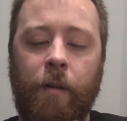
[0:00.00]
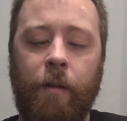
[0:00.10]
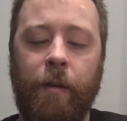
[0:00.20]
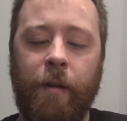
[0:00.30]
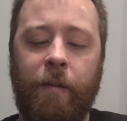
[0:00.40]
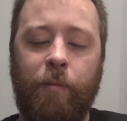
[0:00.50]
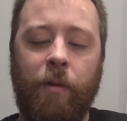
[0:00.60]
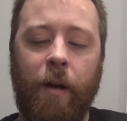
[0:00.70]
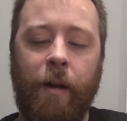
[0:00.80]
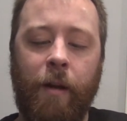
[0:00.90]
this
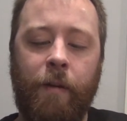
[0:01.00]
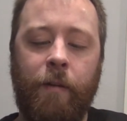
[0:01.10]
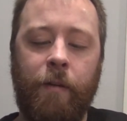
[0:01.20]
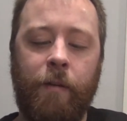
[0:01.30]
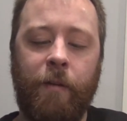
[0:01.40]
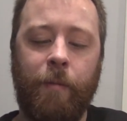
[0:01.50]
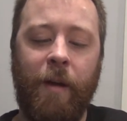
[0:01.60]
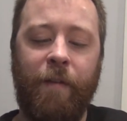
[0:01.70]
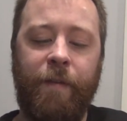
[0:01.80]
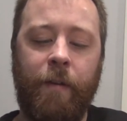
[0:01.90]
product using
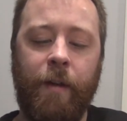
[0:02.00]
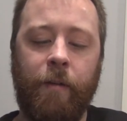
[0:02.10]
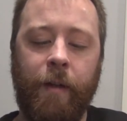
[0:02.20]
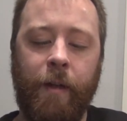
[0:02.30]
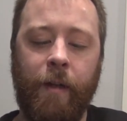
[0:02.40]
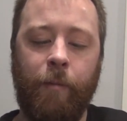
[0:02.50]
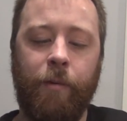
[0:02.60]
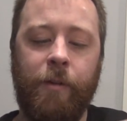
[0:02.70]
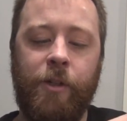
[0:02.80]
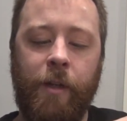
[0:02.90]
my affiliate link. I'd
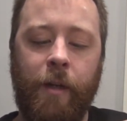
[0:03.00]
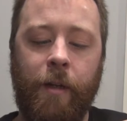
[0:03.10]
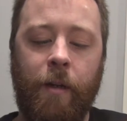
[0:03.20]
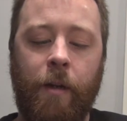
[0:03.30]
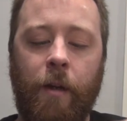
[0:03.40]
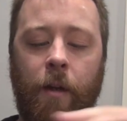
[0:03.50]
appreciate it.